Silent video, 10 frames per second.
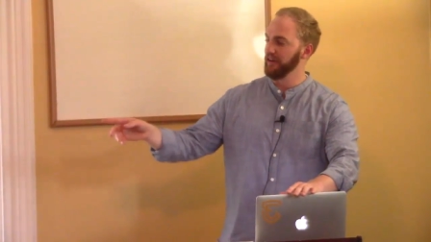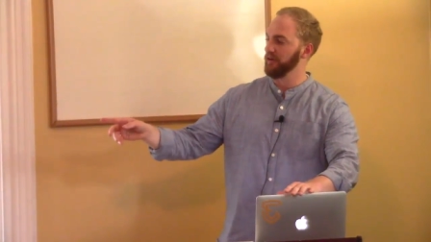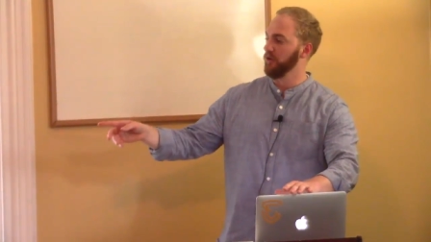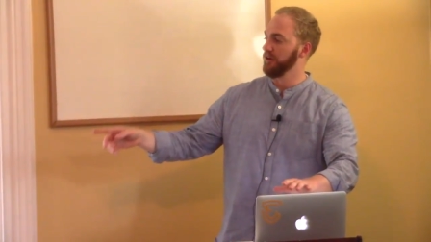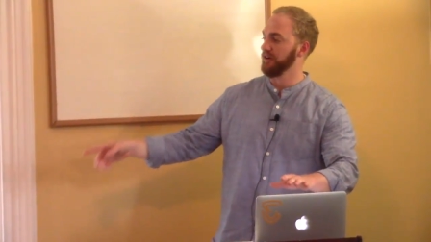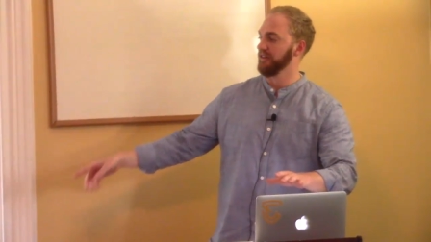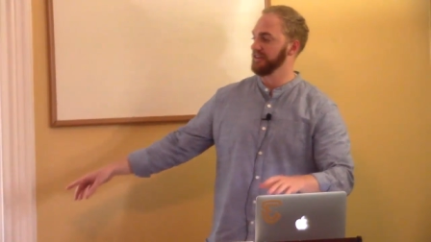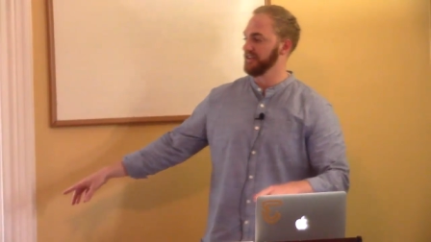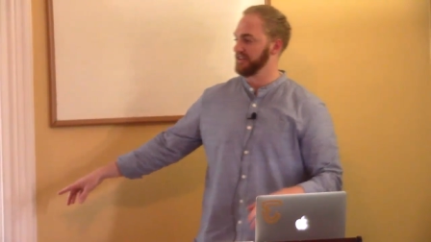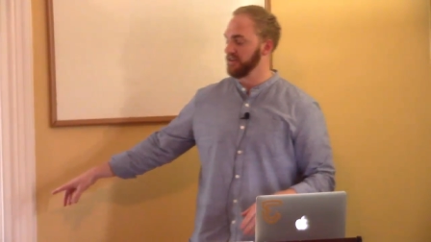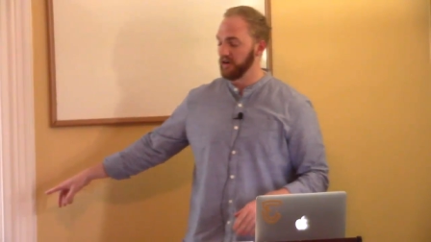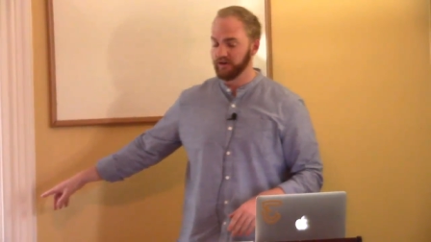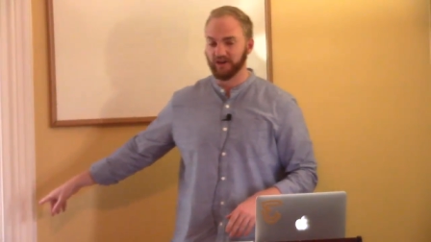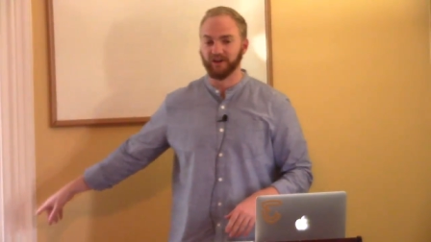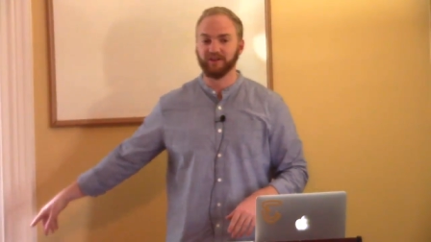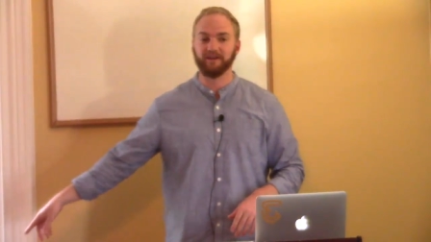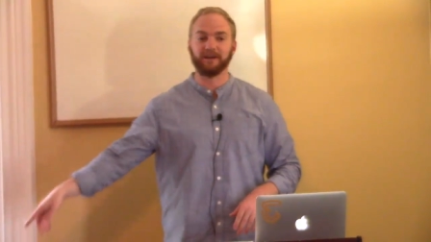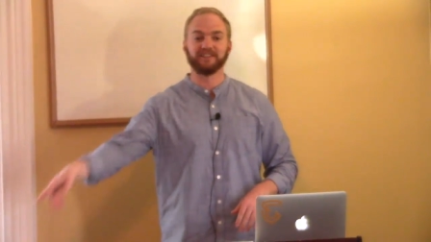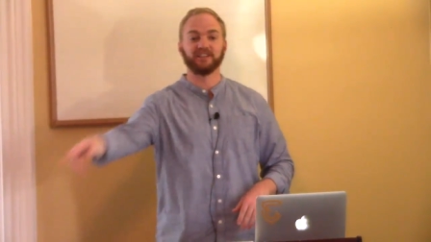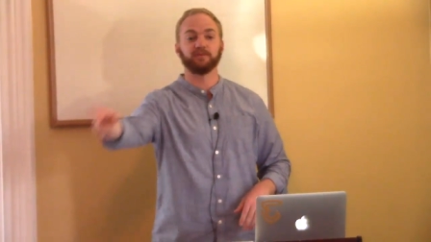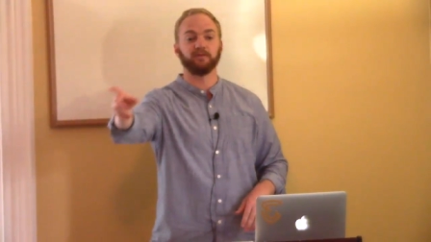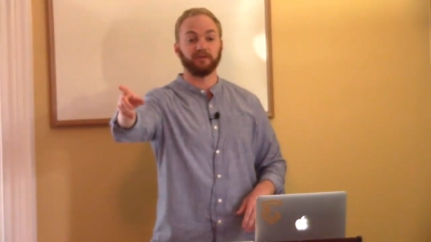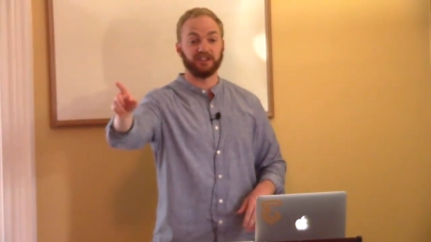the corner and there's this little girl that had just,